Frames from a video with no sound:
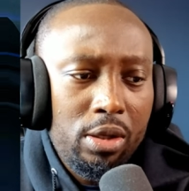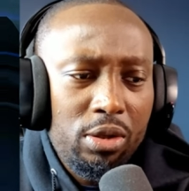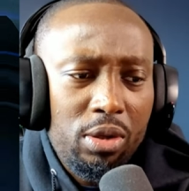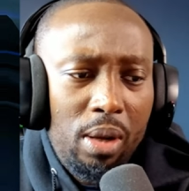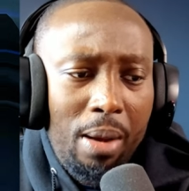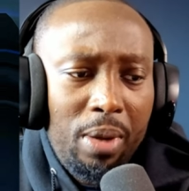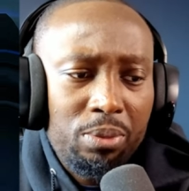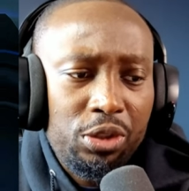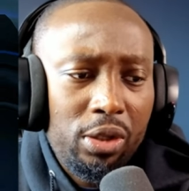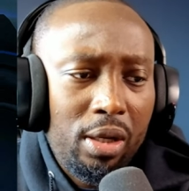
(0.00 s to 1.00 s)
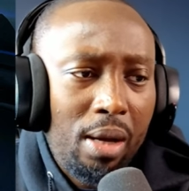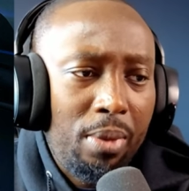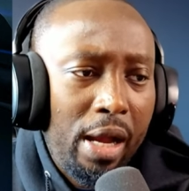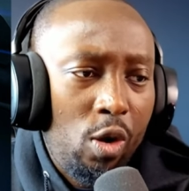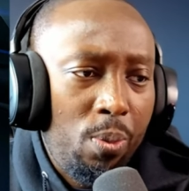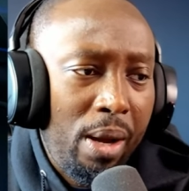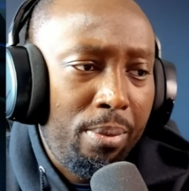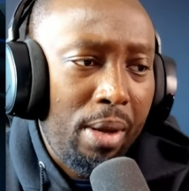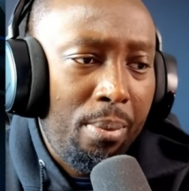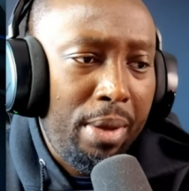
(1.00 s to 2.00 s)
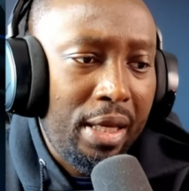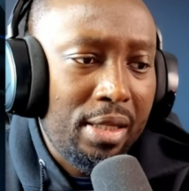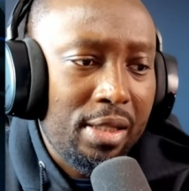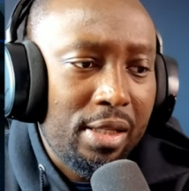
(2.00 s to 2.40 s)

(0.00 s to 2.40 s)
You know, I'm, I'm sure, I'm, I hope I'm, I'm making